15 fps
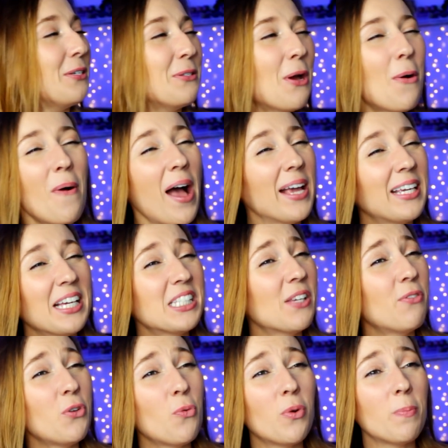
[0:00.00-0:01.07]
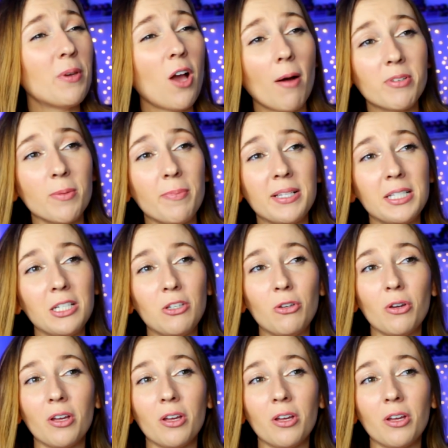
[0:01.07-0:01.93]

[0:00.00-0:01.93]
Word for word: You know, I guess if you want to be optimistic,